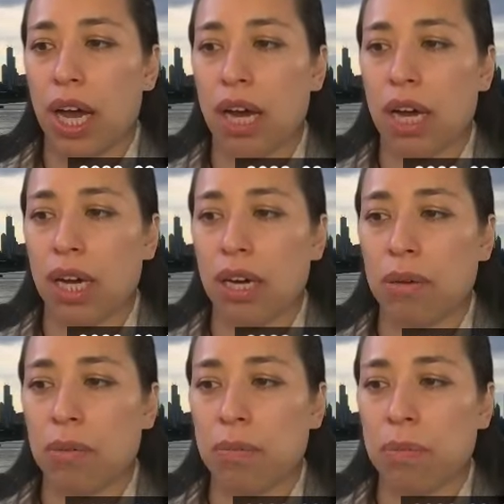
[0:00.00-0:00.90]

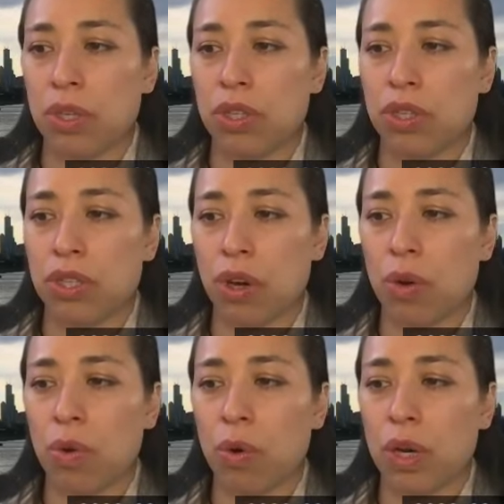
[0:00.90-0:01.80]
um,
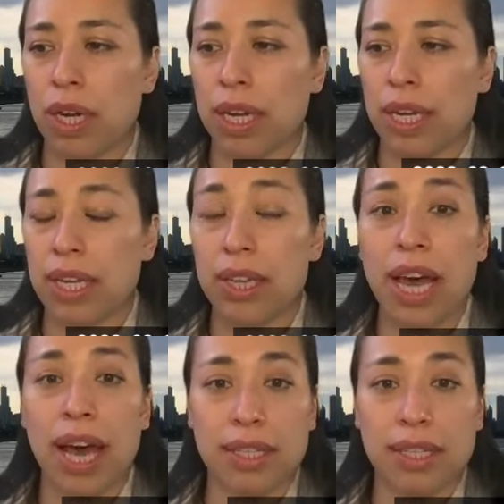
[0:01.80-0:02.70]
so in
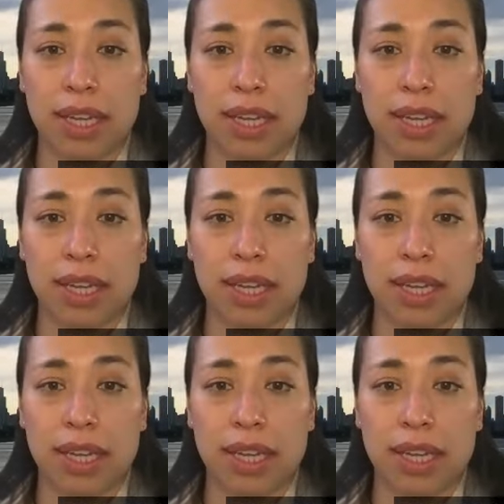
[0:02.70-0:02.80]
that